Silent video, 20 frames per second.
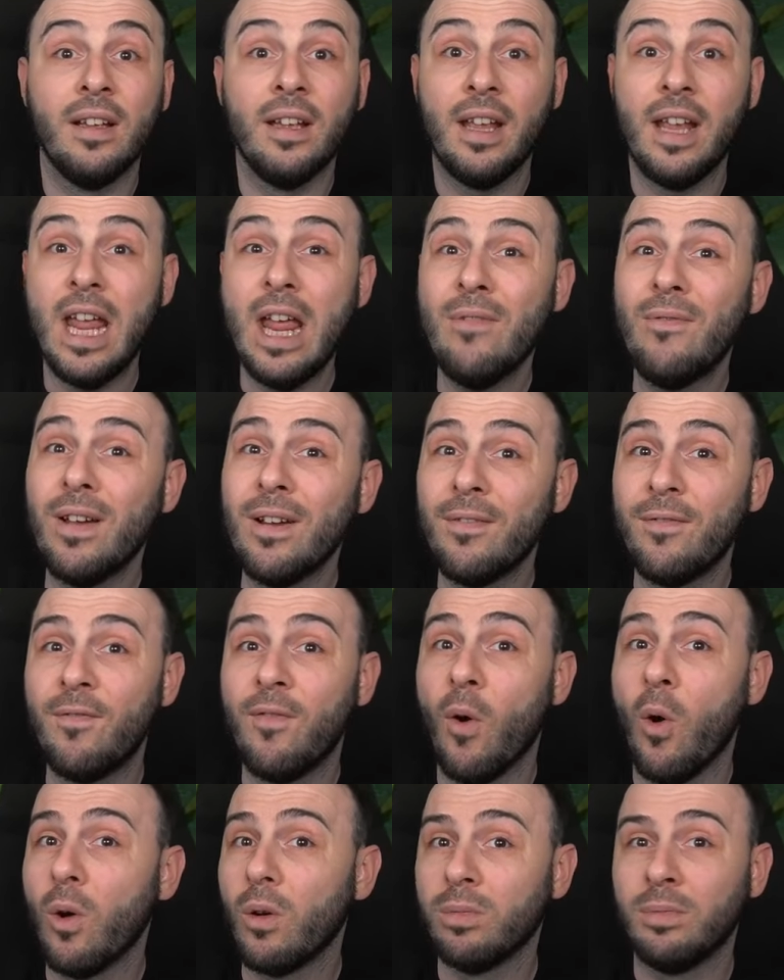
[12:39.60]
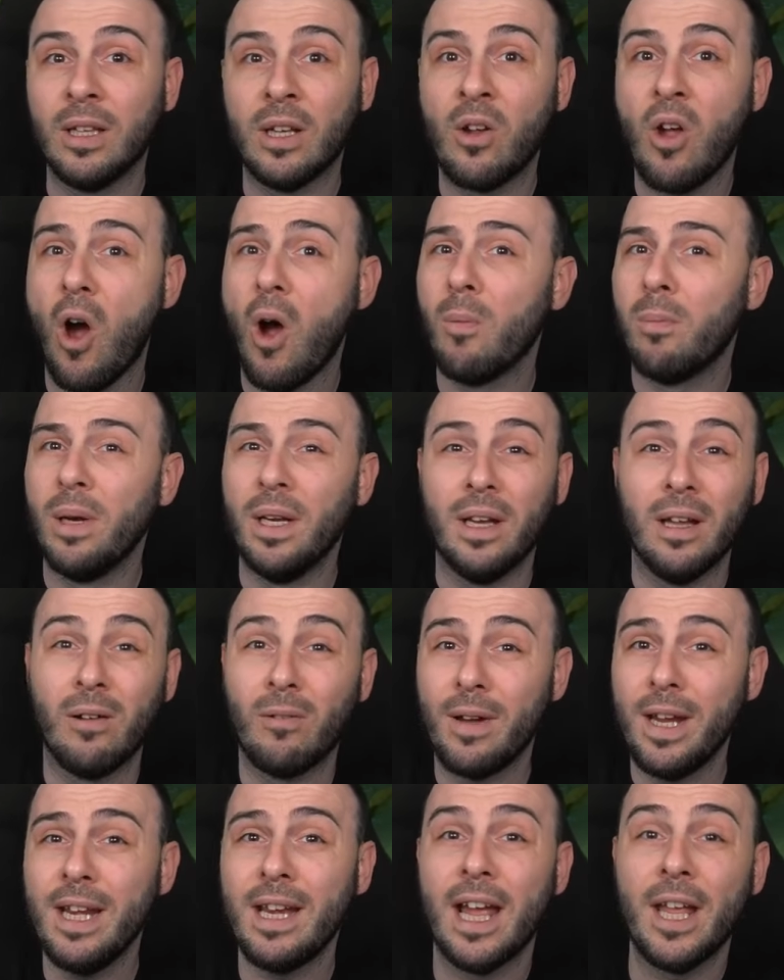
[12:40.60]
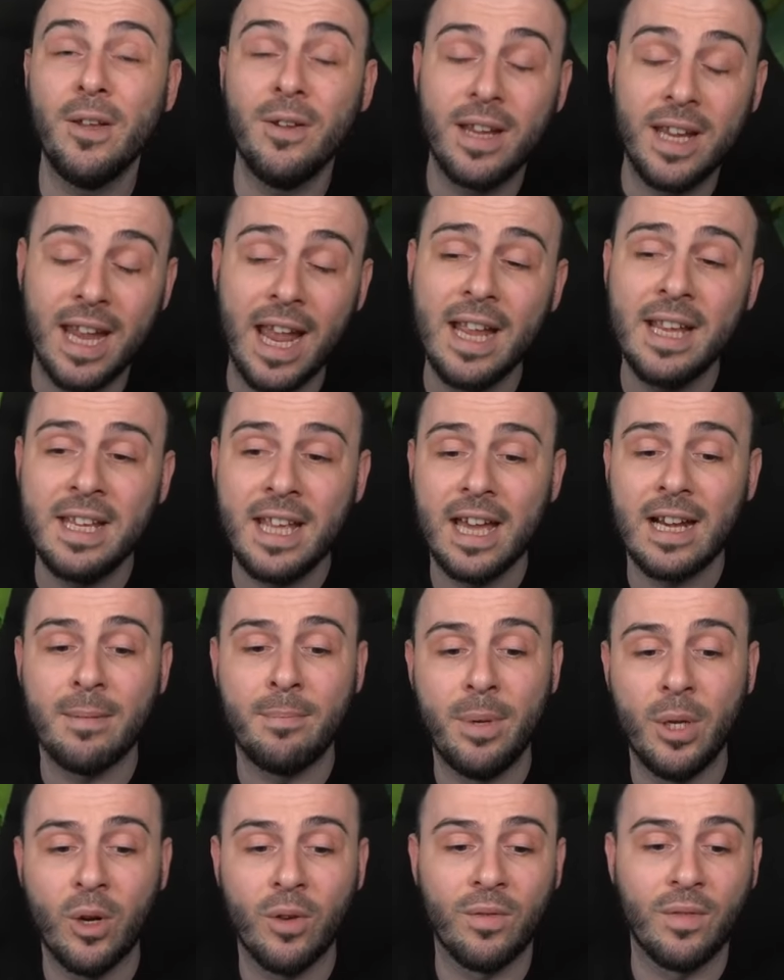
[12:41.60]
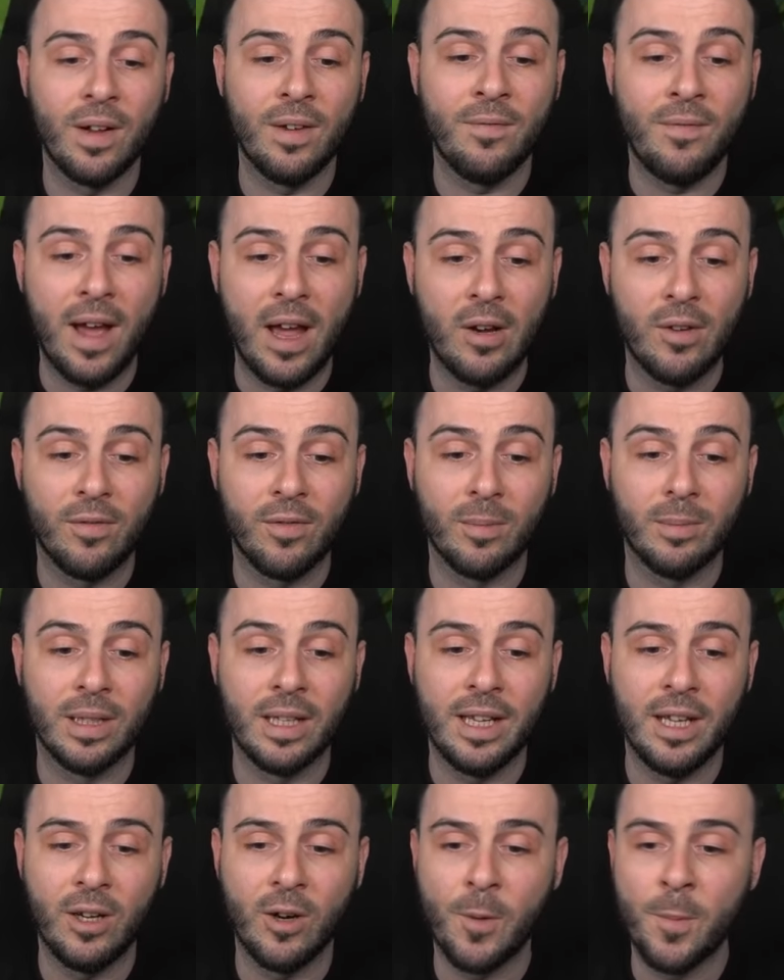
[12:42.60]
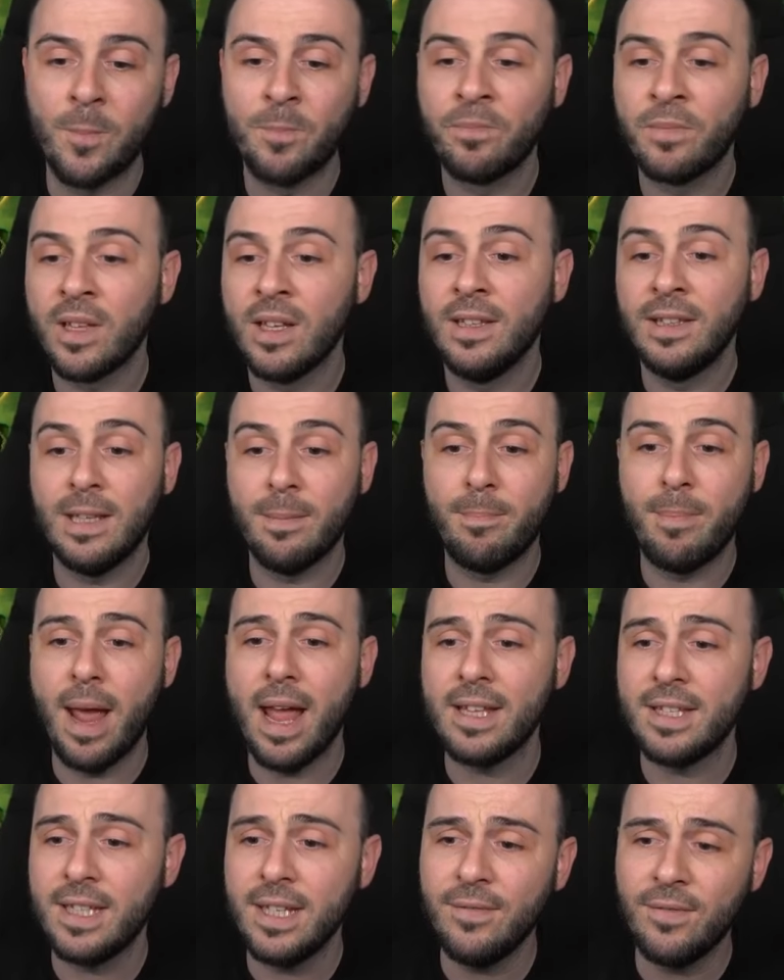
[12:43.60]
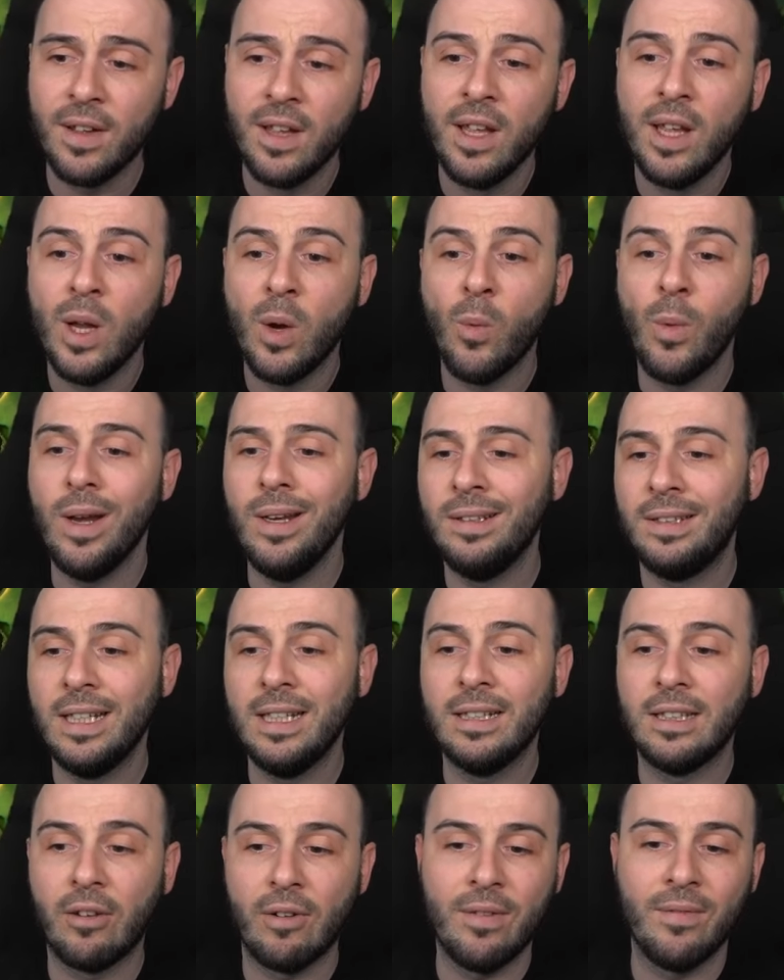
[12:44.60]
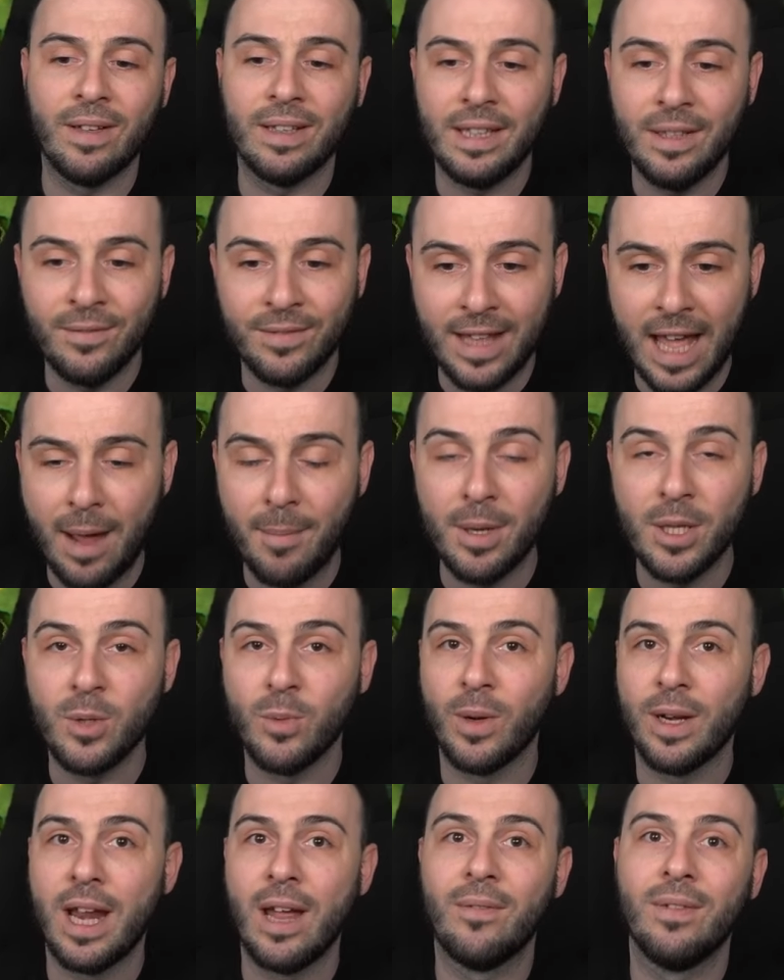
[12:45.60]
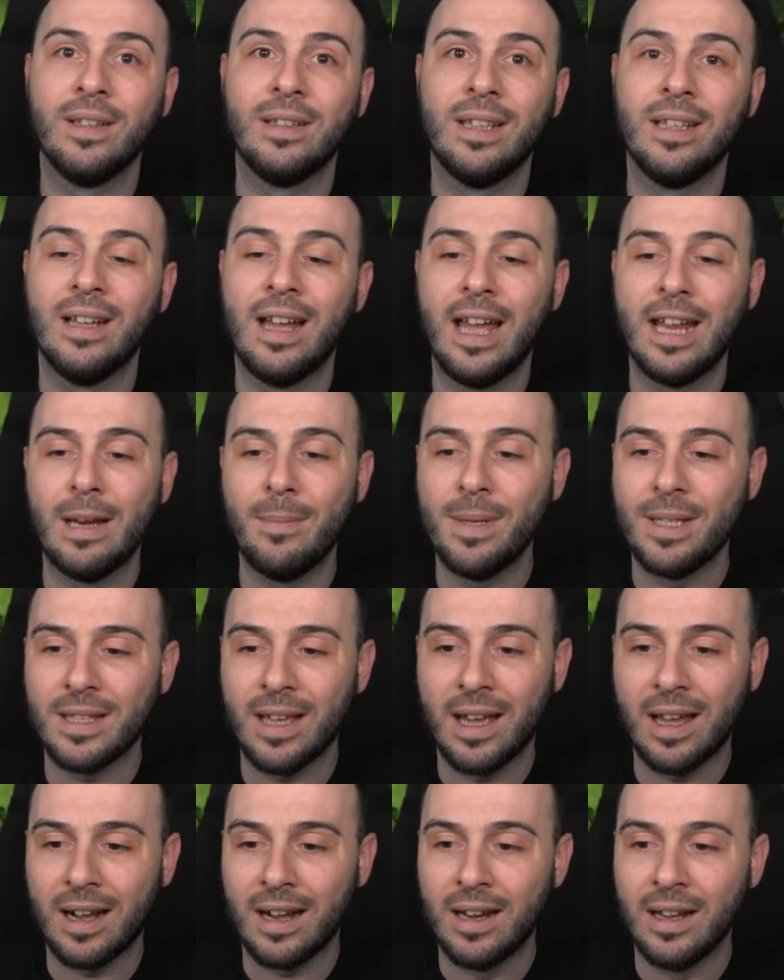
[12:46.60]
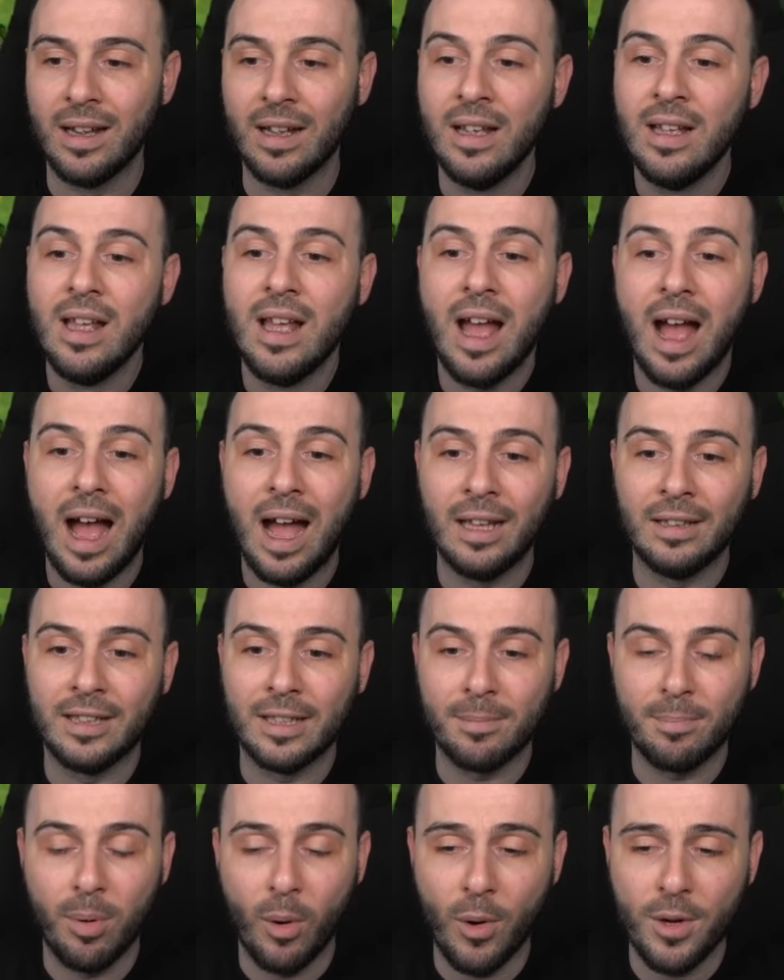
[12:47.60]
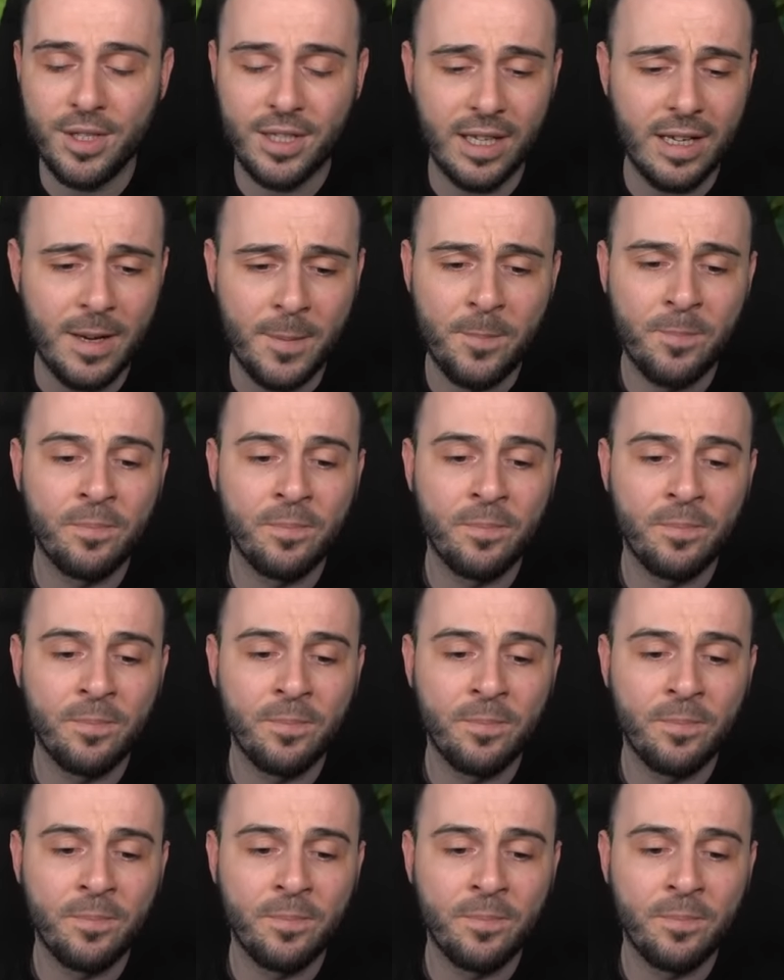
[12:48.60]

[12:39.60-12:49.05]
Even for the Goblin Arena, you can get a bit of uh, value from the hero. The passive will deal derivative damage whenever the enemies are uh, under poison.